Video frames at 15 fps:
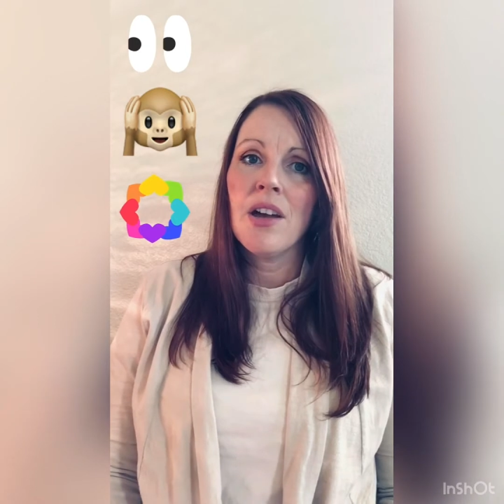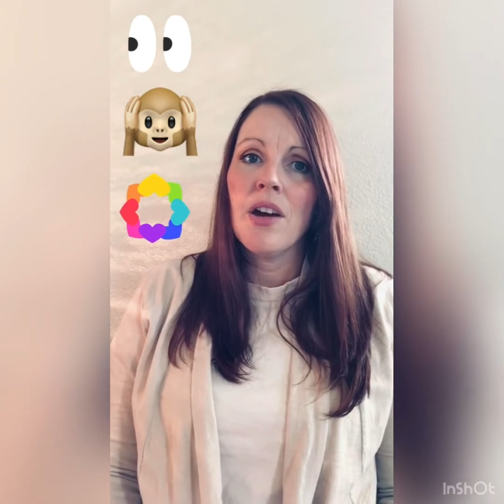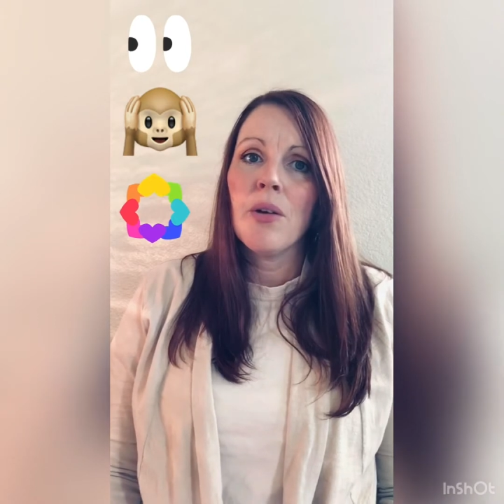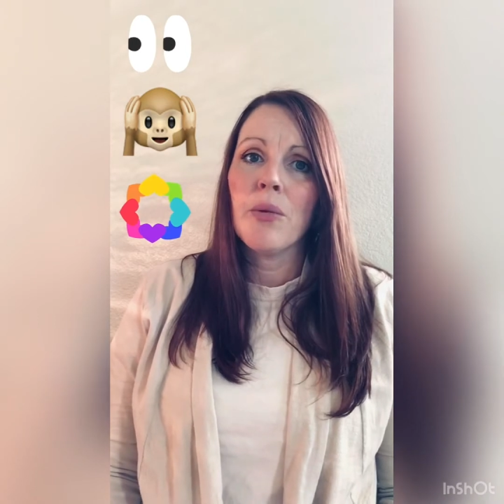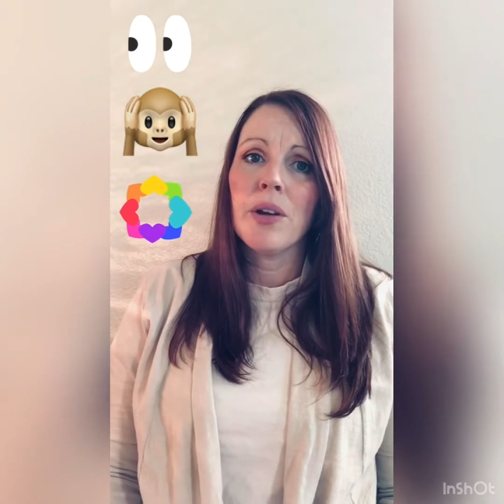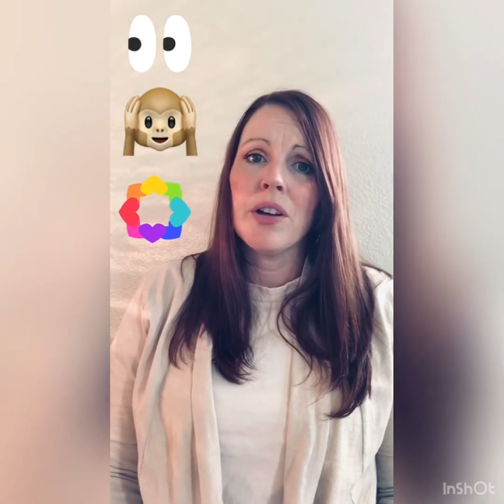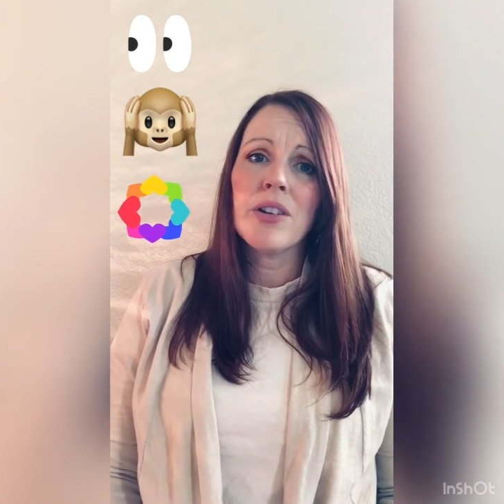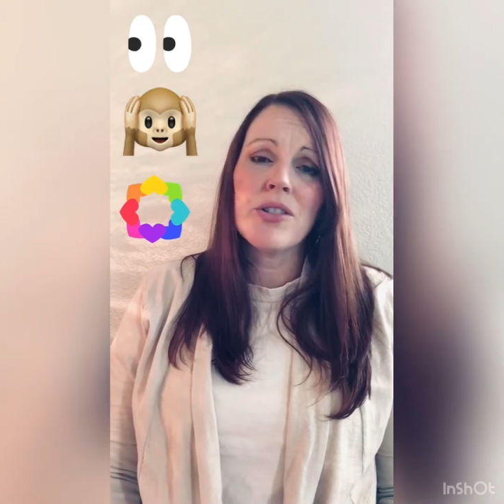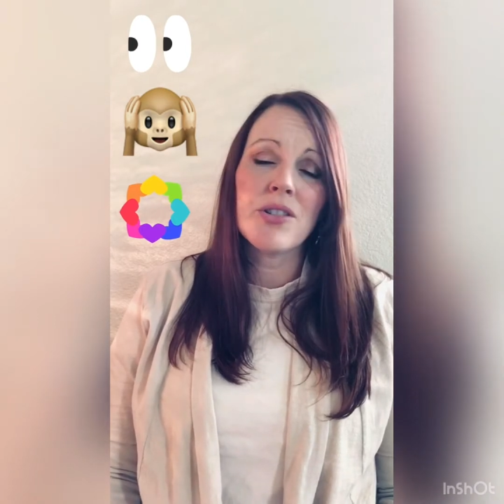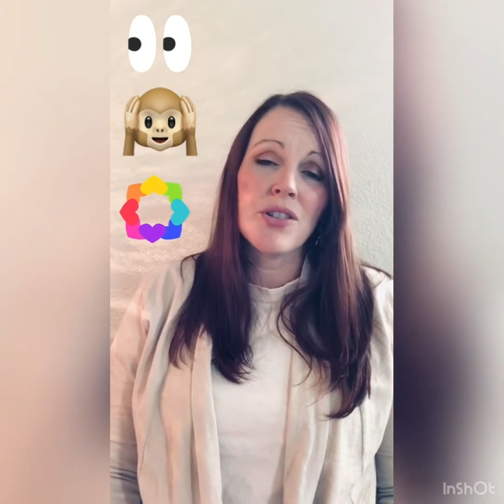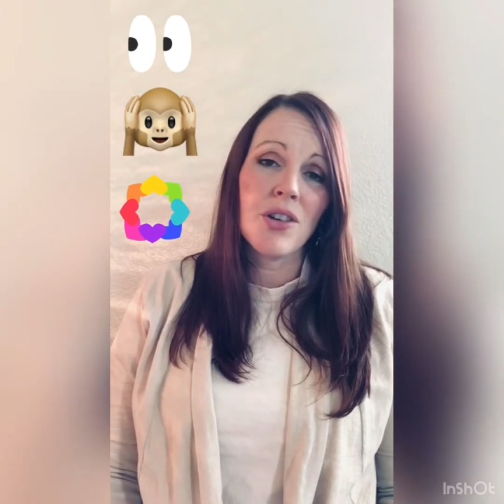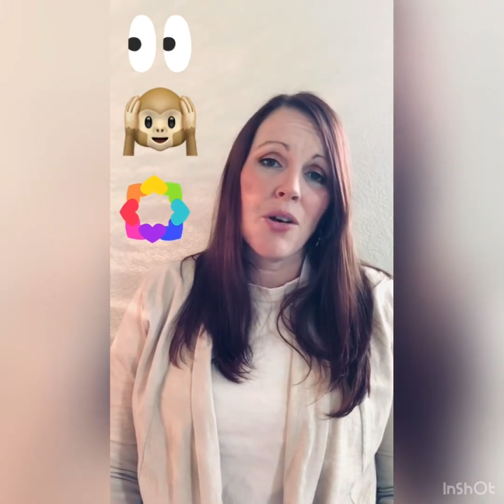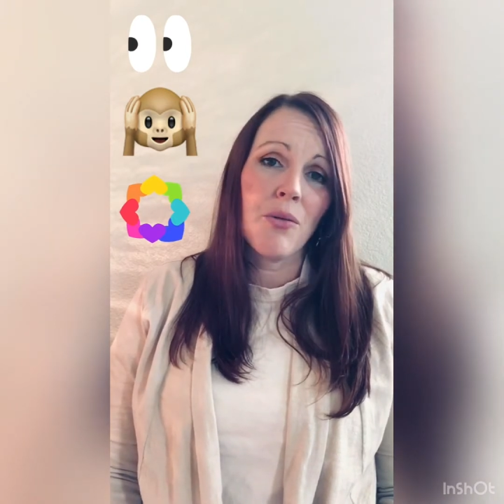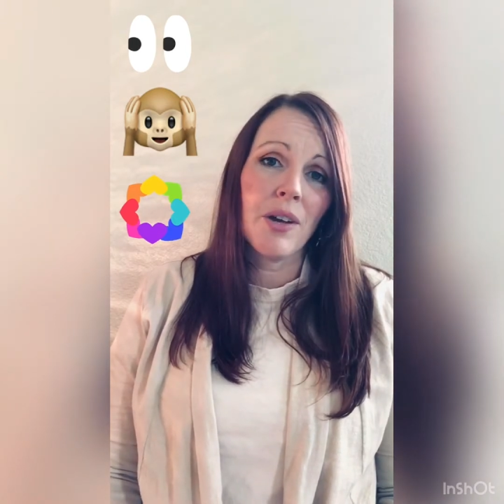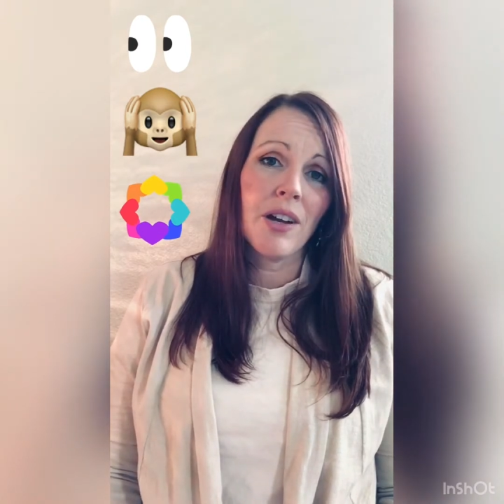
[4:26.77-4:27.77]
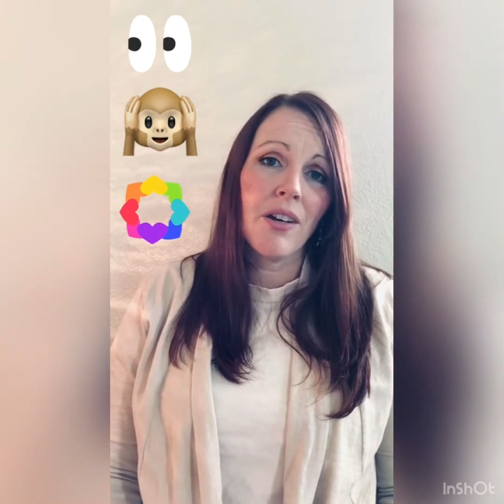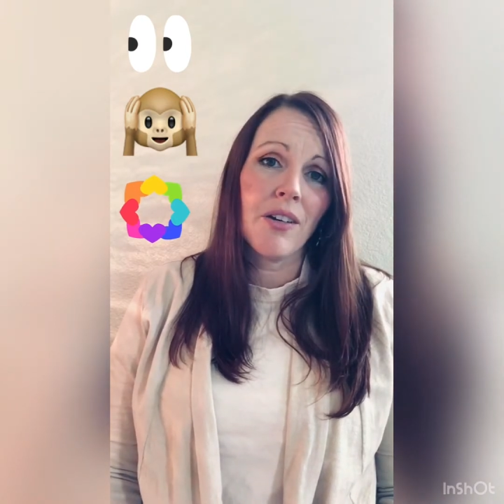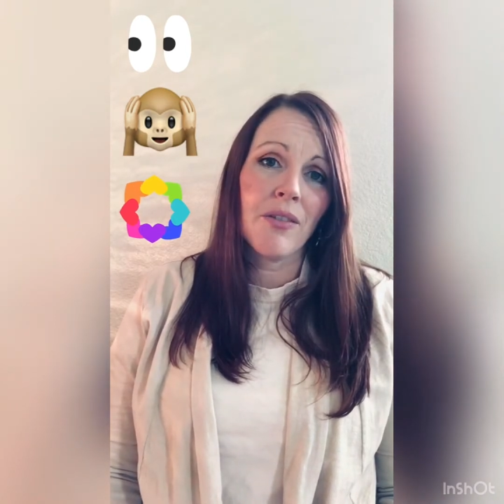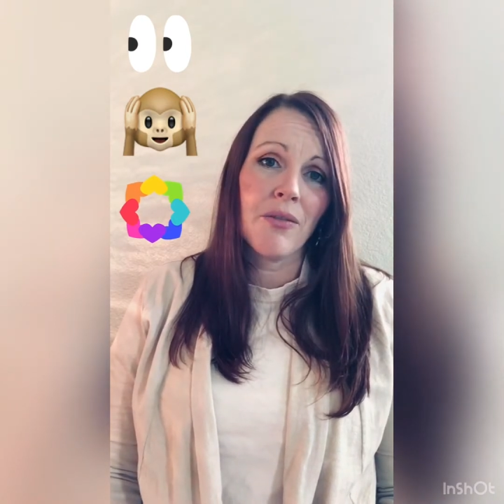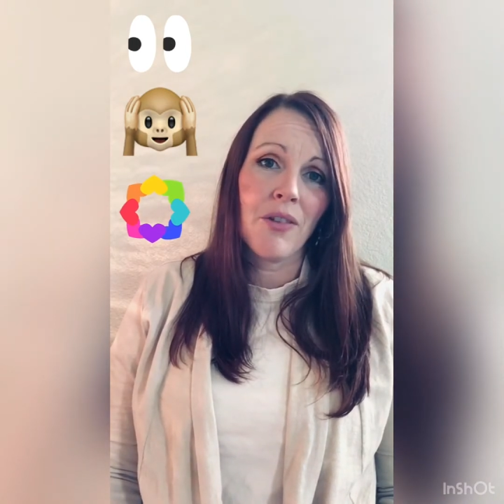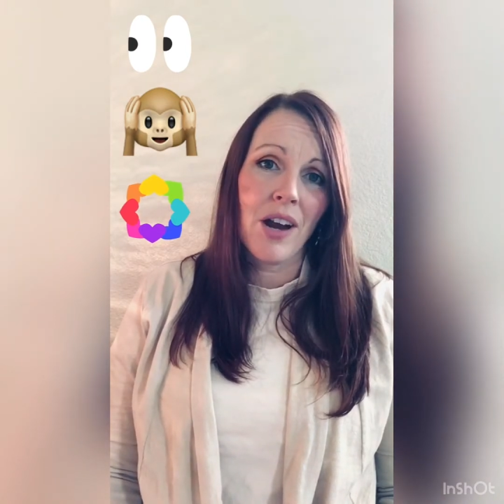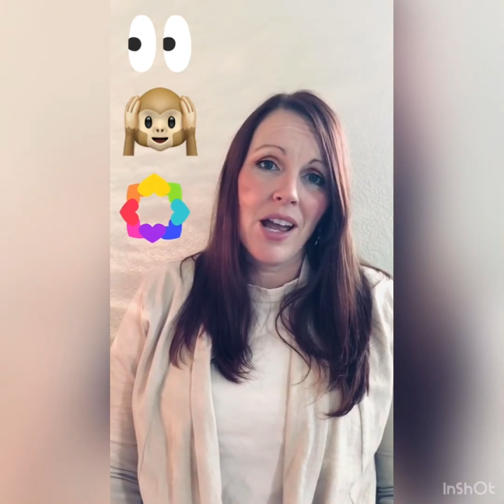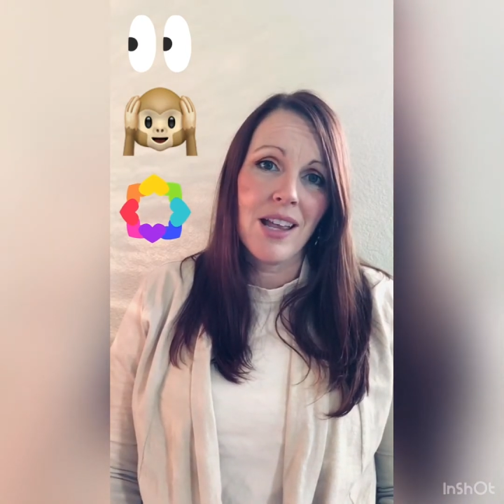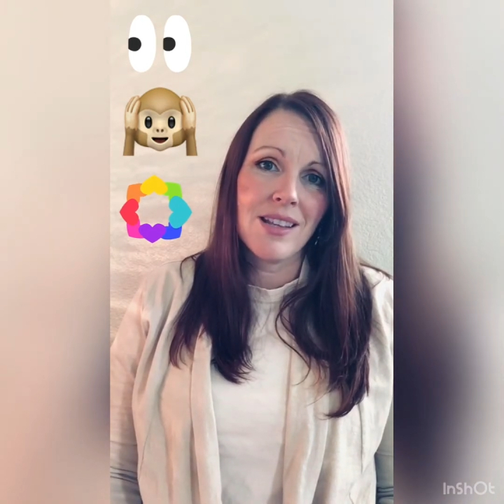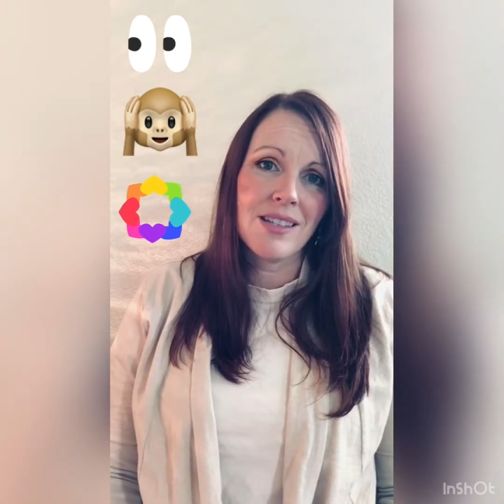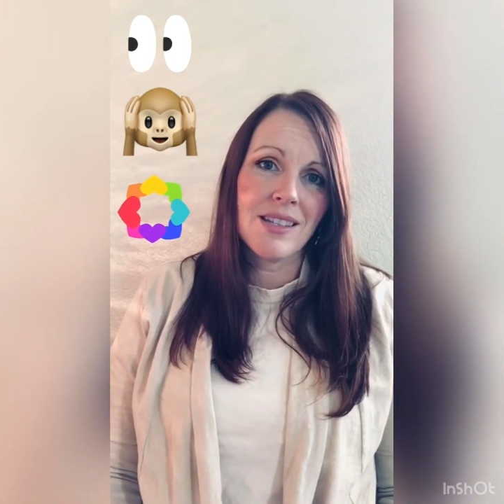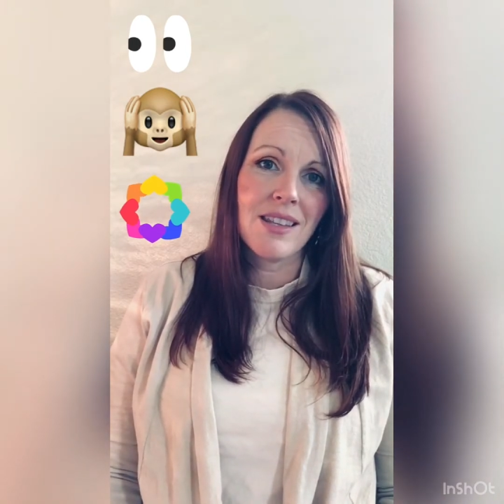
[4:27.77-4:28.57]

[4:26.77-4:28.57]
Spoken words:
we are showing our friends